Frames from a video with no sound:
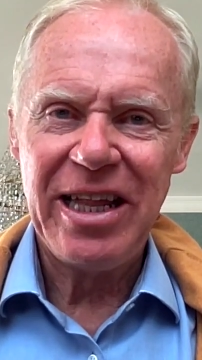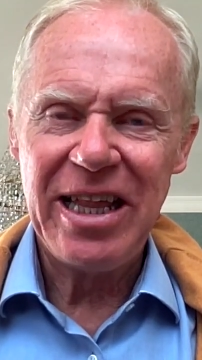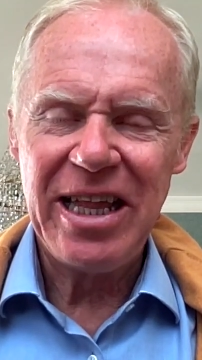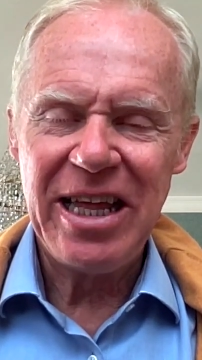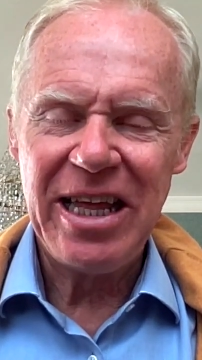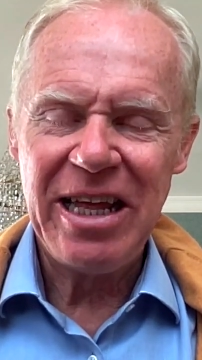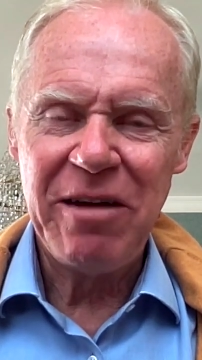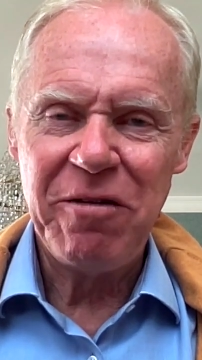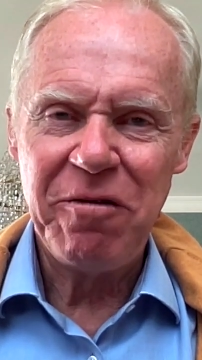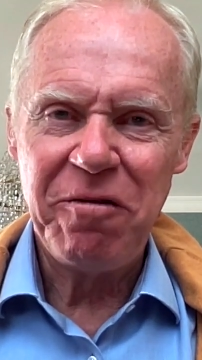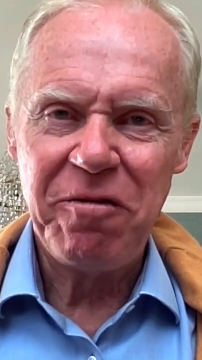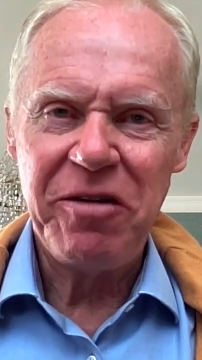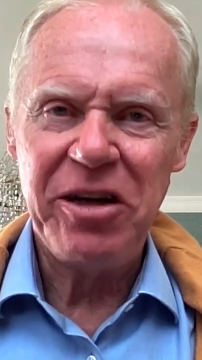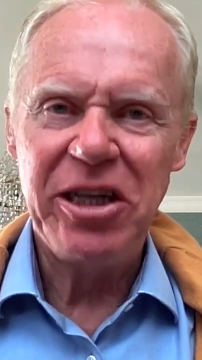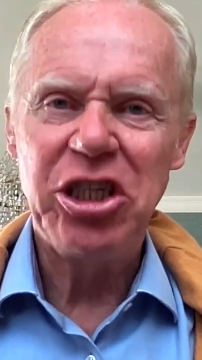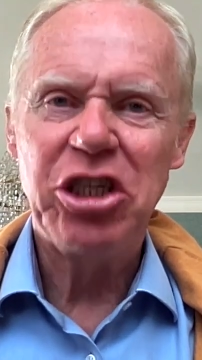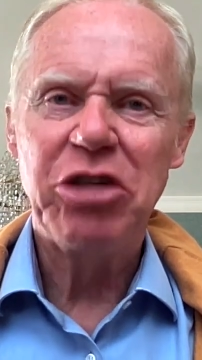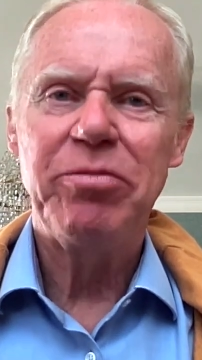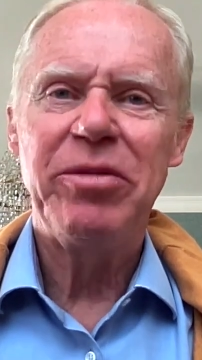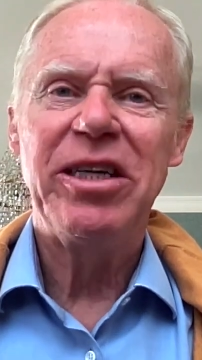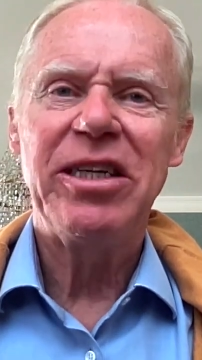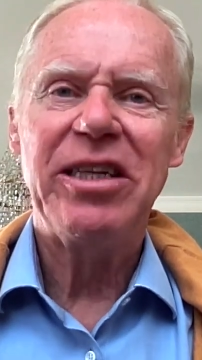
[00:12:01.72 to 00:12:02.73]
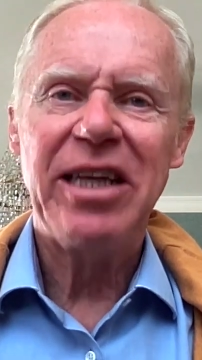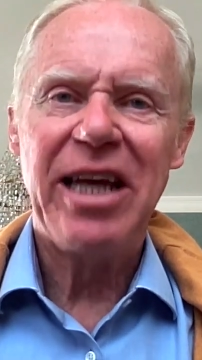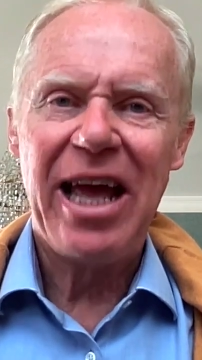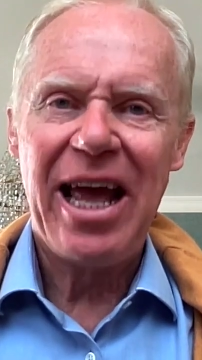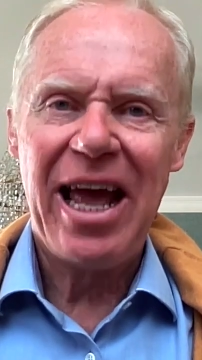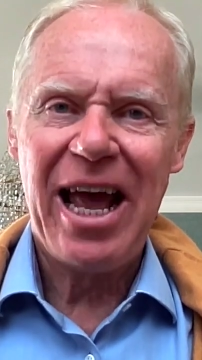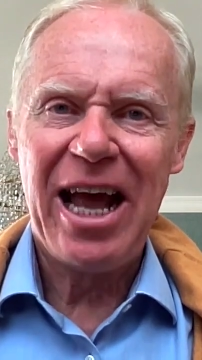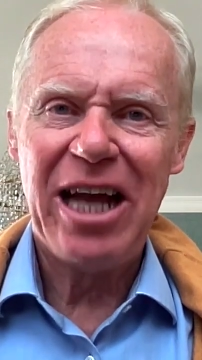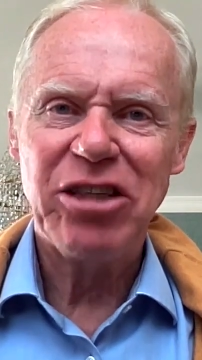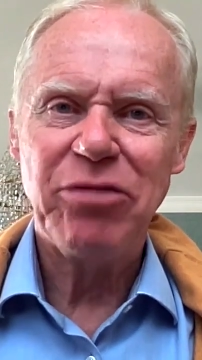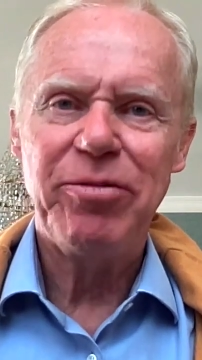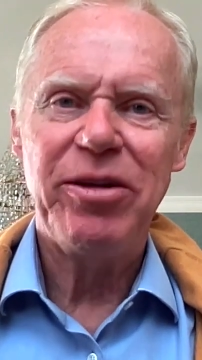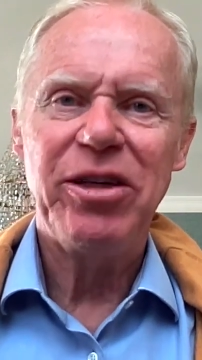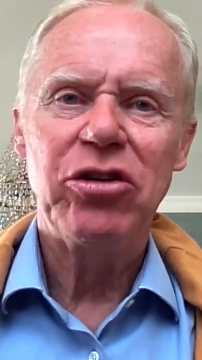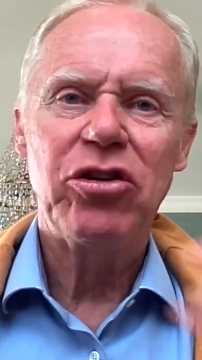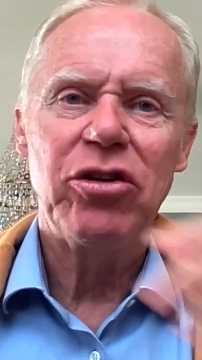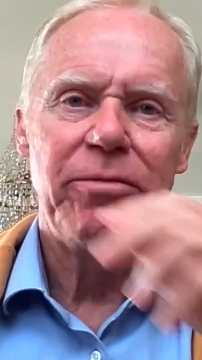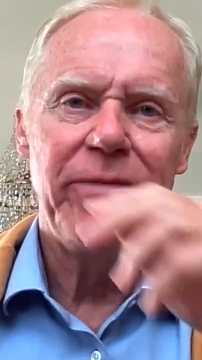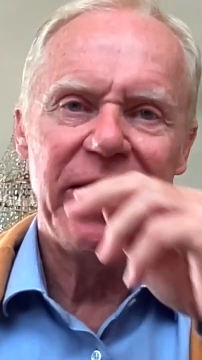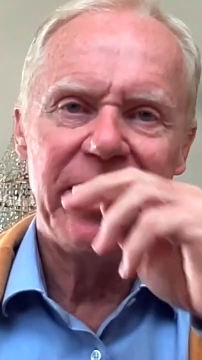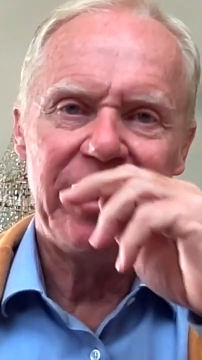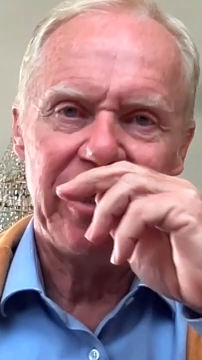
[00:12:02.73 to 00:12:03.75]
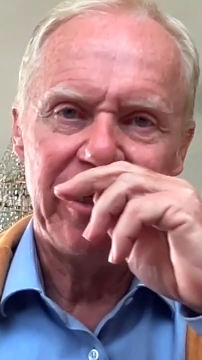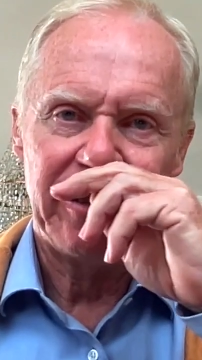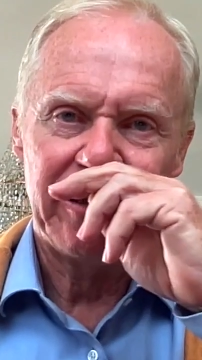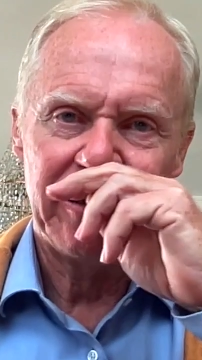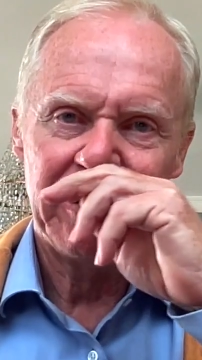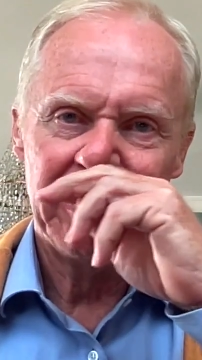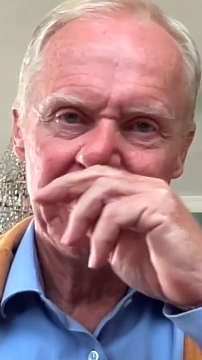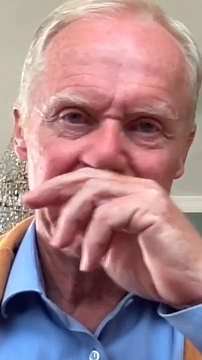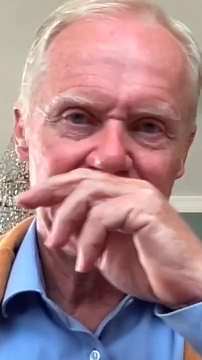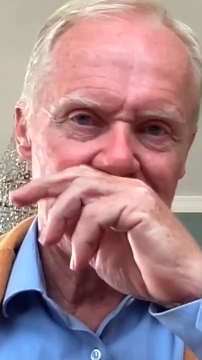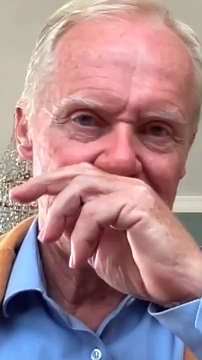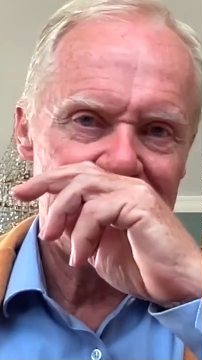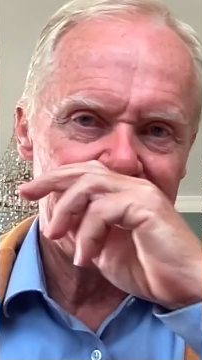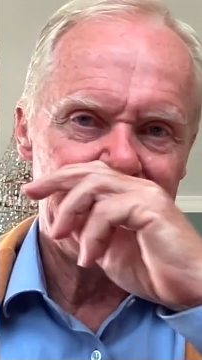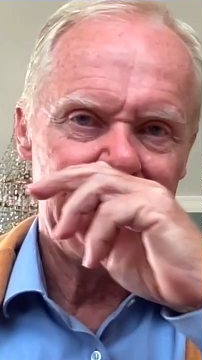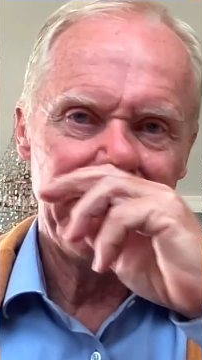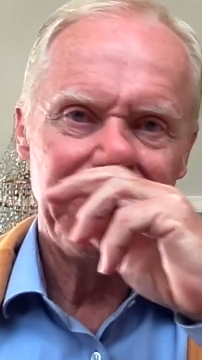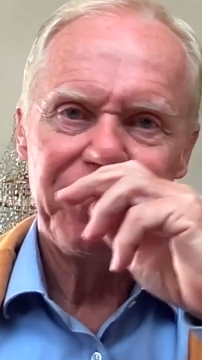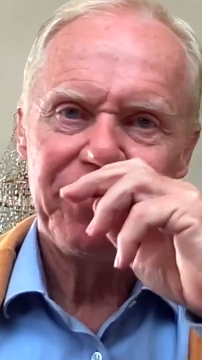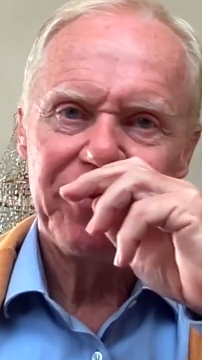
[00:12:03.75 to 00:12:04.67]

infringement has been committed, right?